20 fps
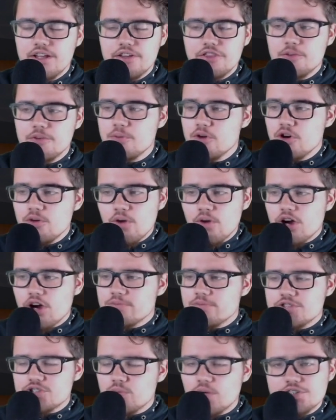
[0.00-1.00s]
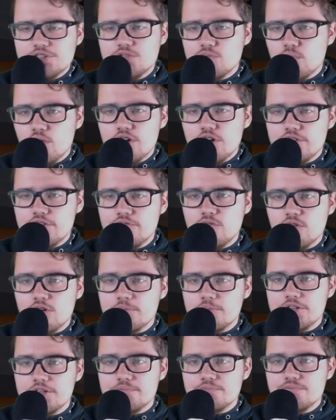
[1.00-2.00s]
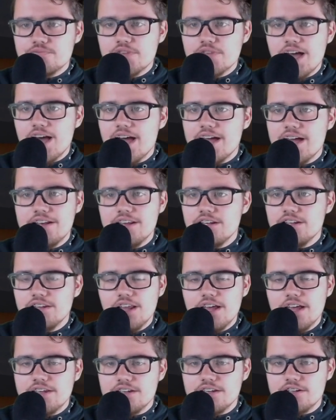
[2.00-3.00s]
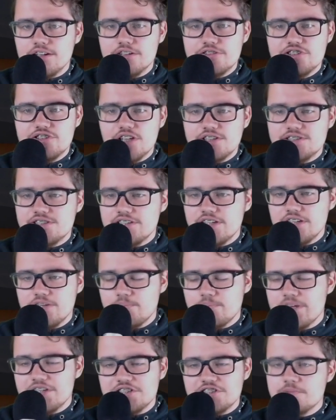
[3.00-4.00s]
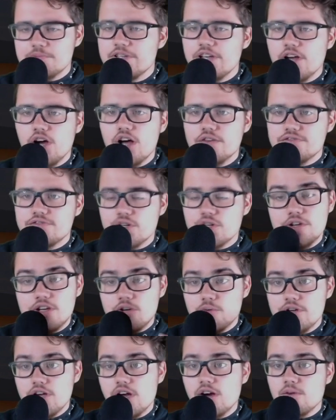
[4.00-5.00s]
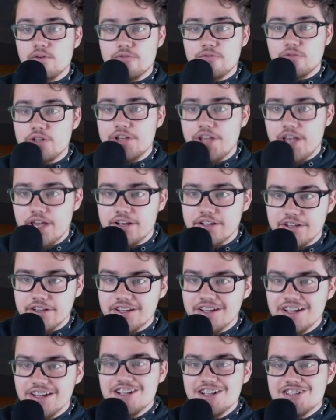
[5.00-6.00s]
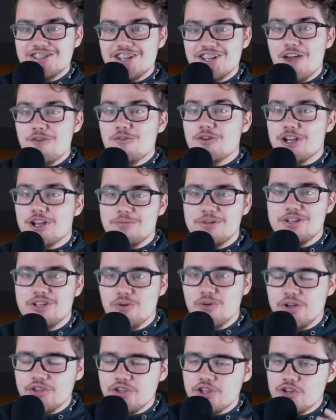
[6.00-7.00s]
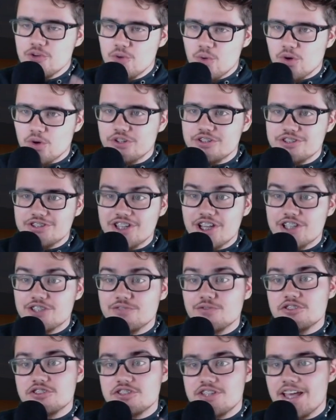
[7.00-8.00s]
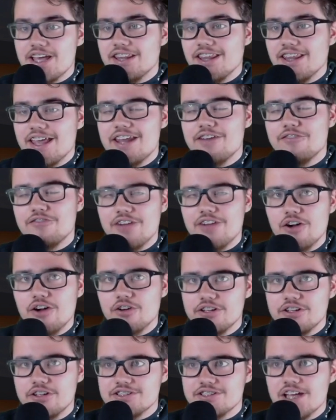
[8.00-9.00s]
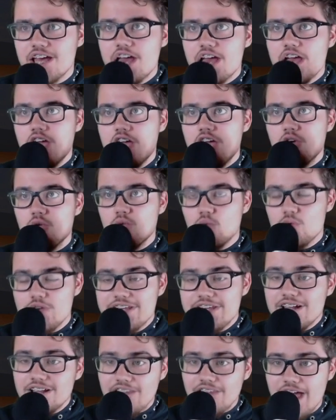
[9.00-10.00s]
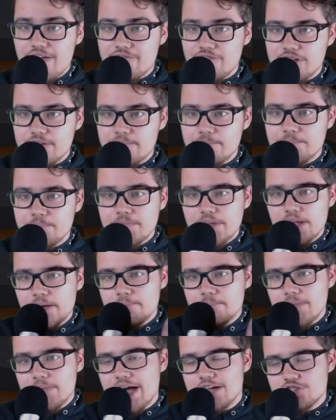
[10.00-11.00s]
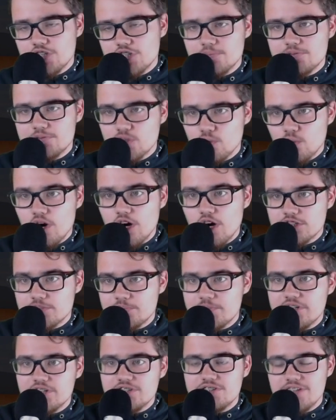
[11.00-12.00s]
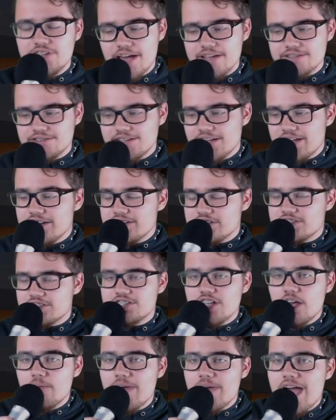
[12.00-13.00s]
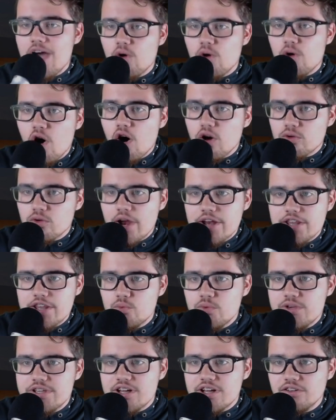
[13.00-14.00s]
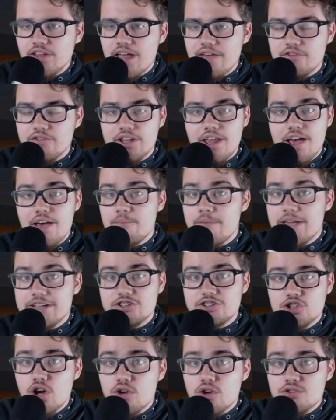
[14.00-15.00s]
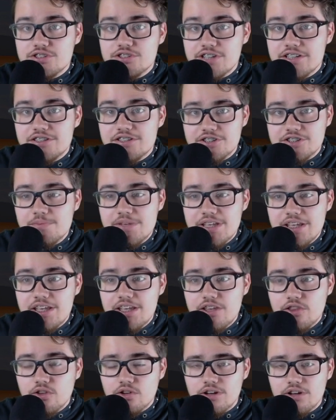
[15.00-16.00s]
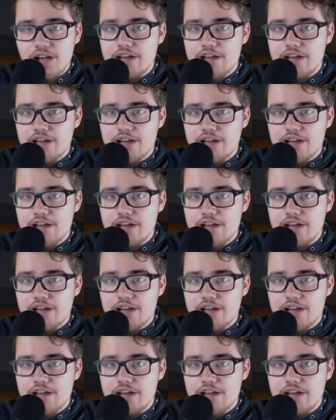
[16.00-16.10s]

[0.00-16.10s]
The boom arm just wasn't working for me. I didn't like it. Adjusting it pissed me off, so here we are. We're freehanding it. Today we're going to be doing the New Orleans Saints versus the Atlanta Falcons Week 11 matchups to watch because yes, it is somehow already week 11. That makes no sense to me either.